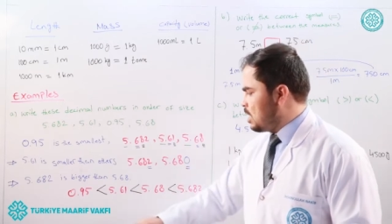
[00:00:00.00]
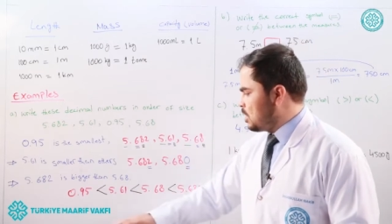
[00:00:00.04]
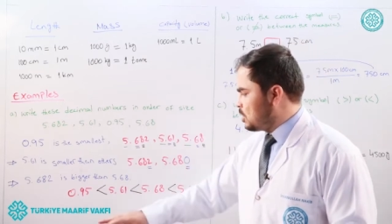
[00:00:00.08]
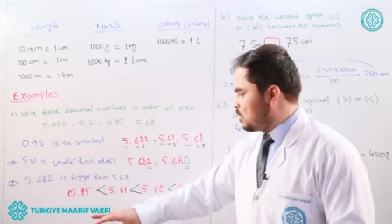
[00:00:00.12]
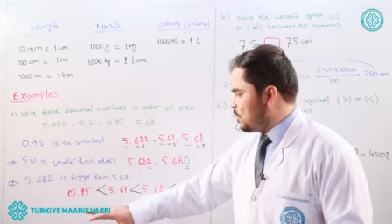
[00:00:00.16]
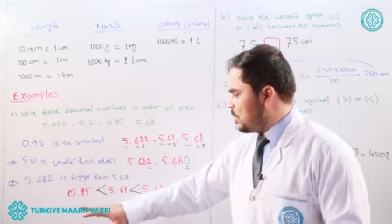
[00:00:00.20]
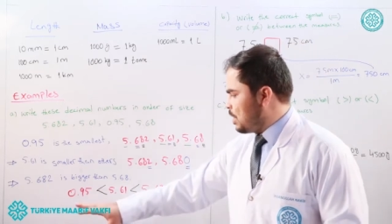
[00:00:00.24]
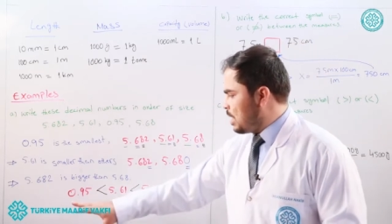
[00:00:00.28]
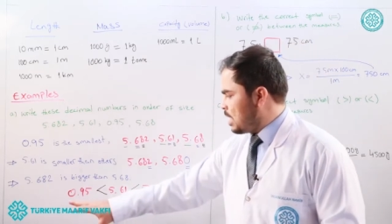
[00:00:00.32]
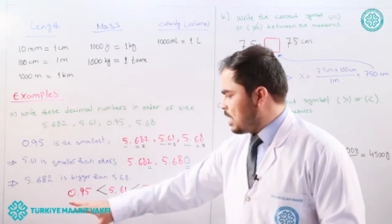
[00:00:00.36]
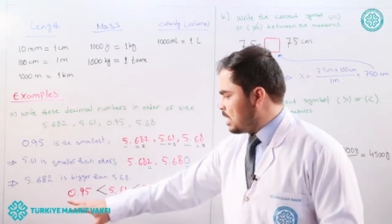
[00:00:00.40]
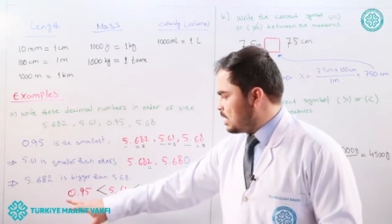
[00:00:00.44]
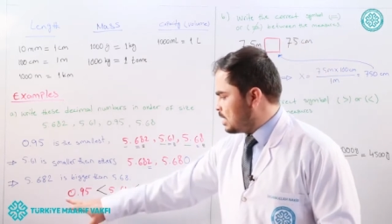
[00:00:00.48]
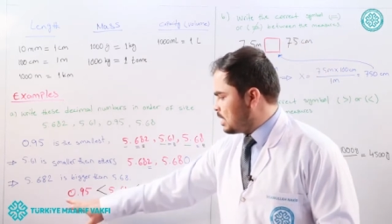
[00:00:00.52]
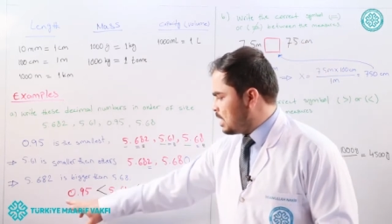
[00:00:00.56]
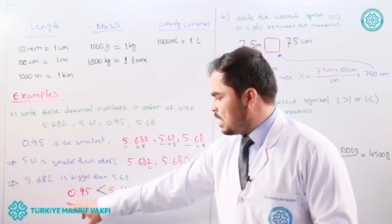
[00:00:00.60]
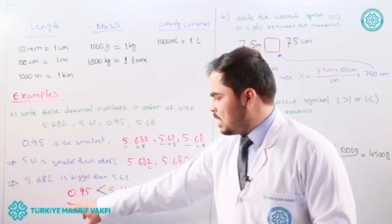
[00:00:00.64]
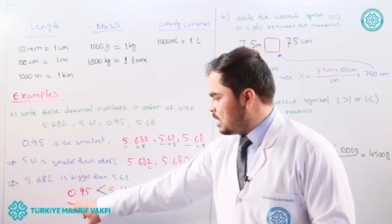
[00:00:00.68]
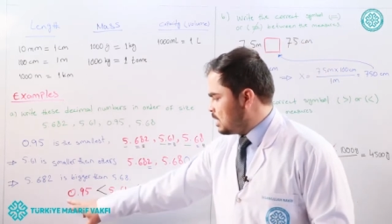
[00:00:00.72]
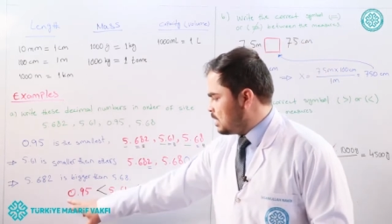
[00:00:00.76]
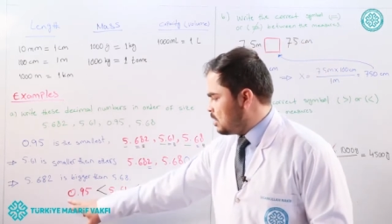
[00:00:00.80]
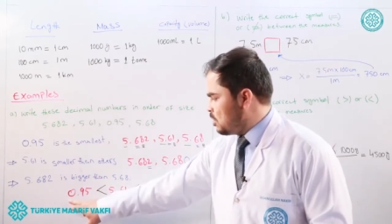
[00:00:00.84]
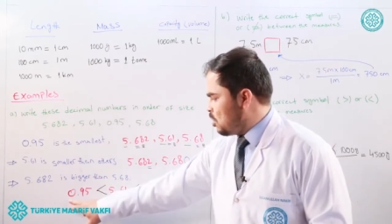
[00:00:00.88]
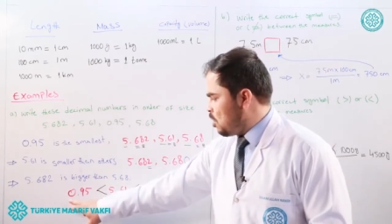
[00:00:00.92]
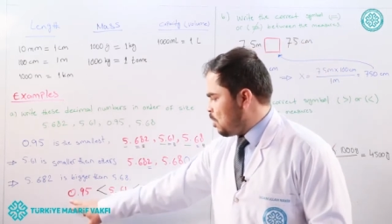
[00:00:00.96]
So you can
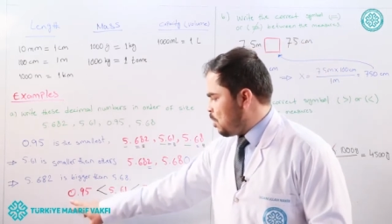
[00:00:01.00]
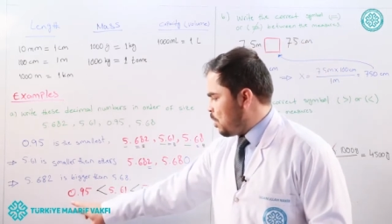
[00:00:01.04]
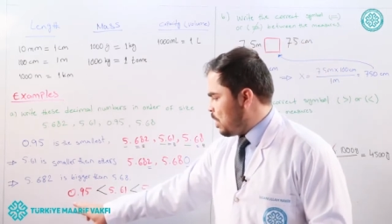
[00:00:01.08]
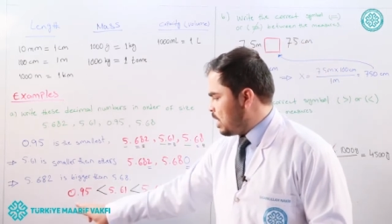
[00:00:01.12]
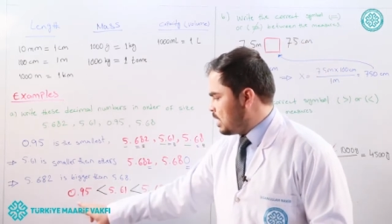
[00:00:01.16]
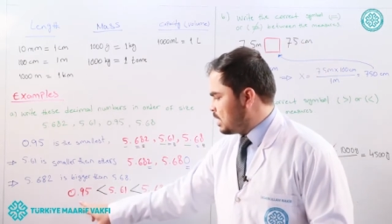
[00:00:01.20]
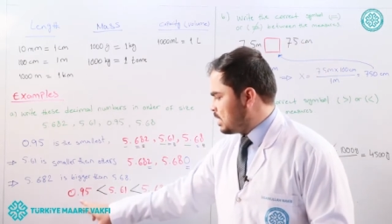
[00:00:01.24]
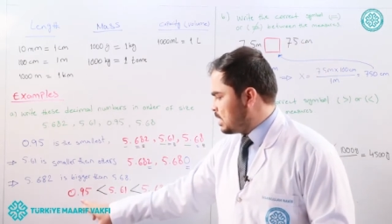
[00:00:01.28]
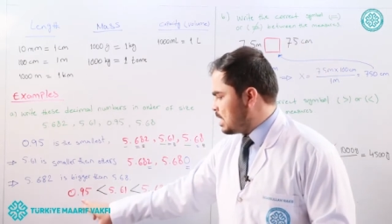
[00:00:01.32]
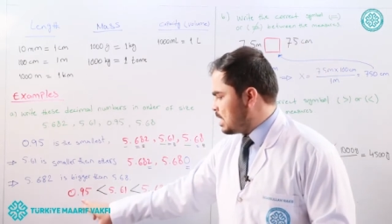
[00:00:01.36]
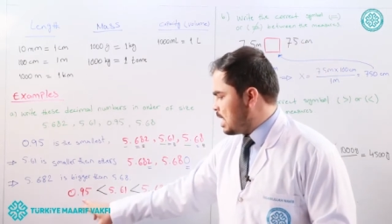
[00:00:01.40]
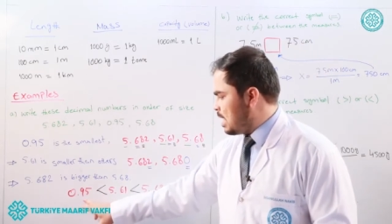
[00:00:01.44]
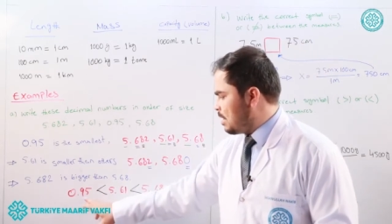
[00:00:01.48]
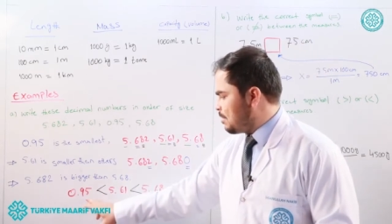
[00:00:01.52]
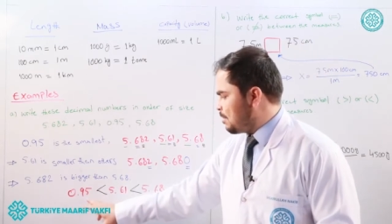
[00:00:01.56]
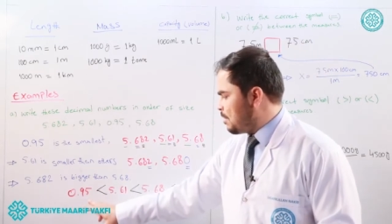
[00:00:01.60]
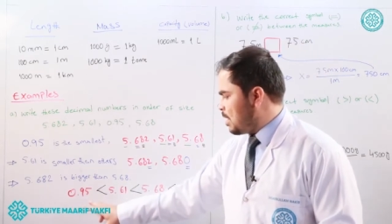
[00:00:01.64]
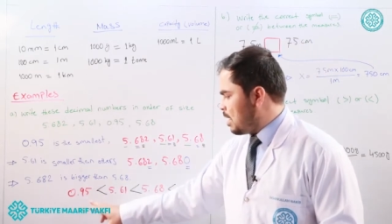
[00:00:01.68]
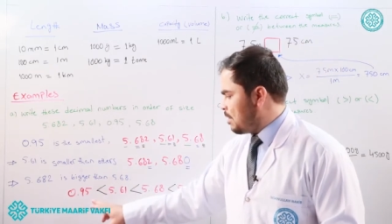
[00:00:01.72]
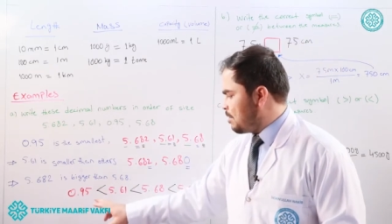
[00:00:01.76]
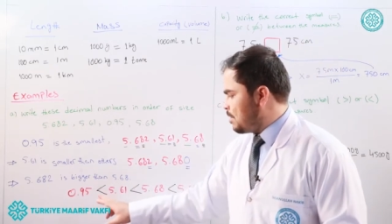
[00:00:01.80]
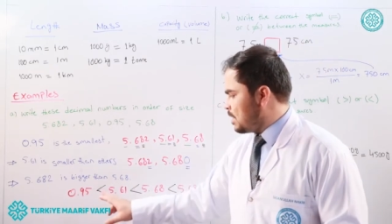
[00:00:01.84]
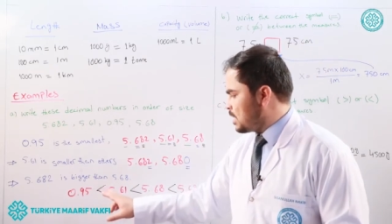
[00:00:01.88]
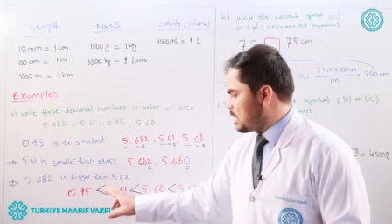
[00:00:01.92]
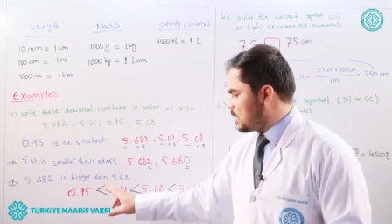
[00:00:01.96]
say
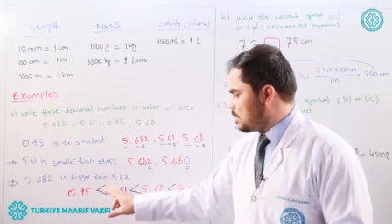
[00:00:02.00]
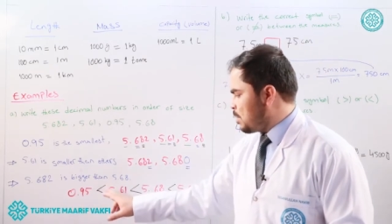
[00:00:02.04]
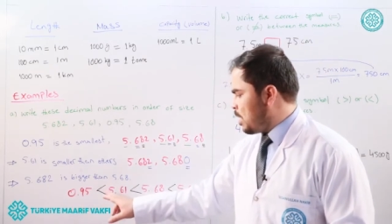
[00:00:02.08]
0.95 is